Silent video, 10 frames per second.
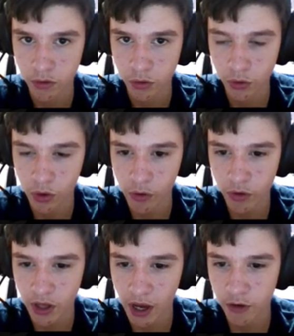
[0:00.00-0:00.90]
Ooh, I, want,
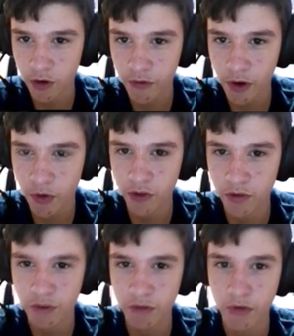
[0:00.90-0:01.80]
I don't know if I want to use
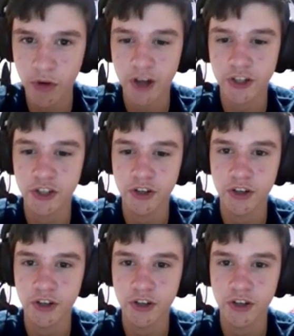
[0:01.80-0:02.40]
River Rush or...